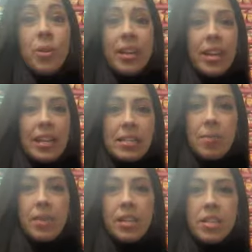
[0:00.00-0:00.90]
We're going to get
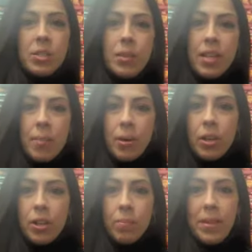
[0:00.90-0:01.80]
something to sweeten up our
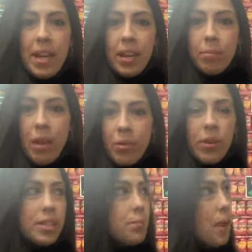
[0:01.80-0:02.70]
little banana brown rice